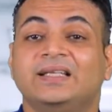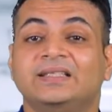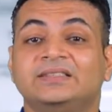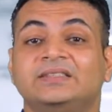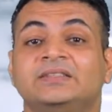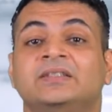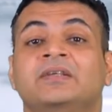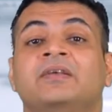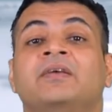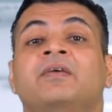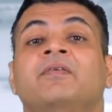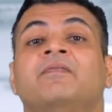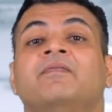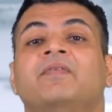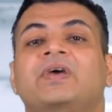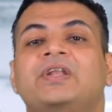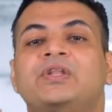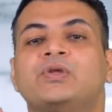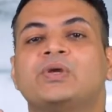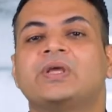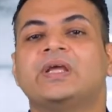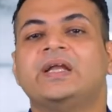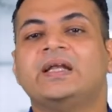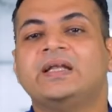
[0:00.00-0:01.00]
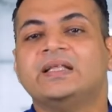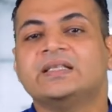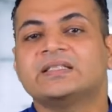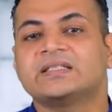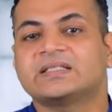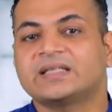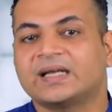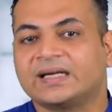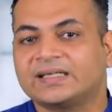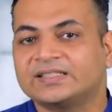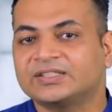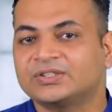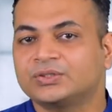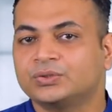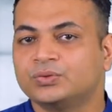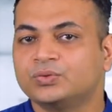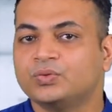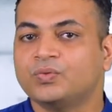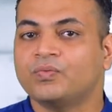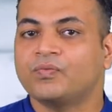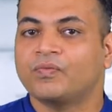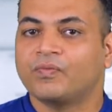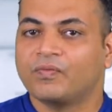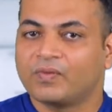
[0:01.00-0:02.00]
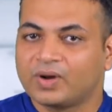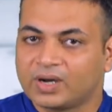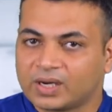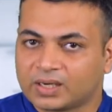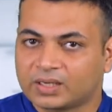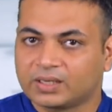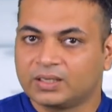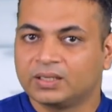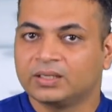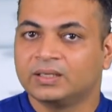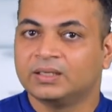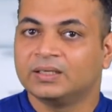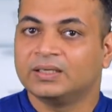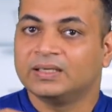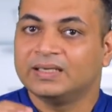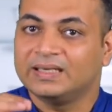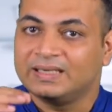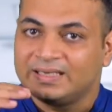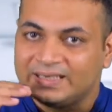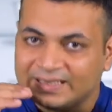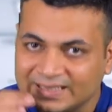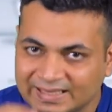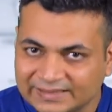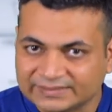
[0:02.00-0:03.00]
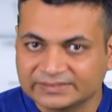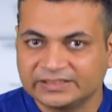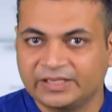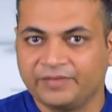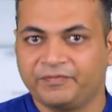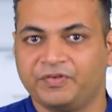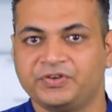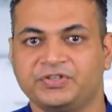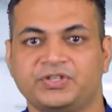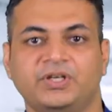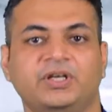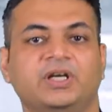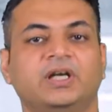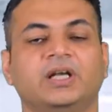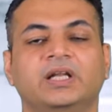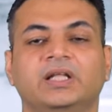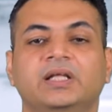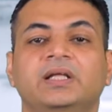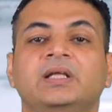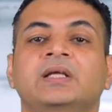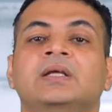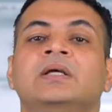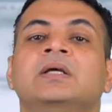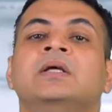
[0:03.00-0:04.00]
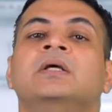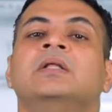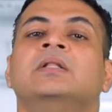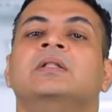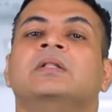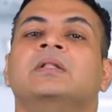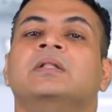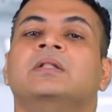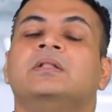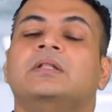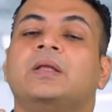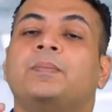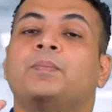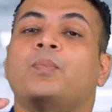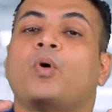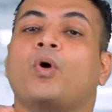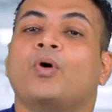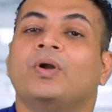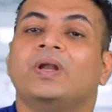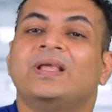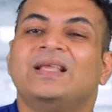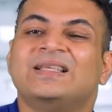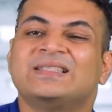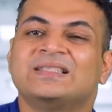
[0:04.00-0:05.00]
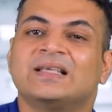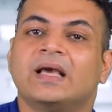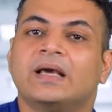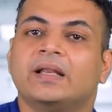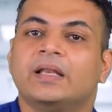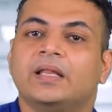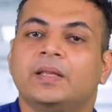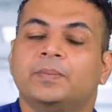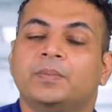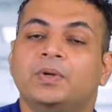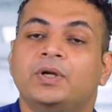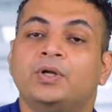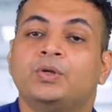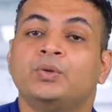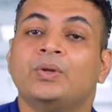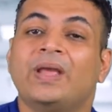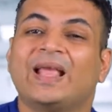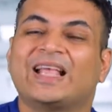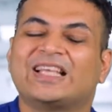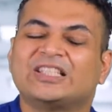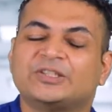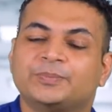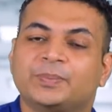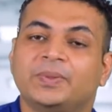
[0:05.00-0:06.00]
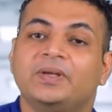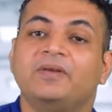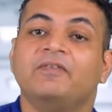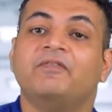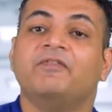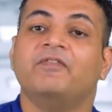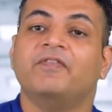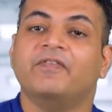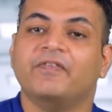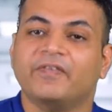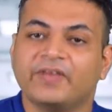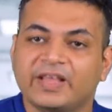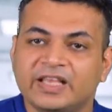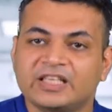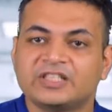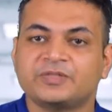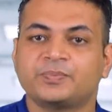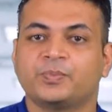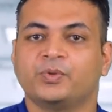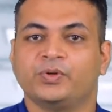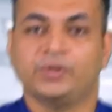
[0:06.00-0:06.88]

is, when your kidney starts to work less efficiently, the body is unable to expel waste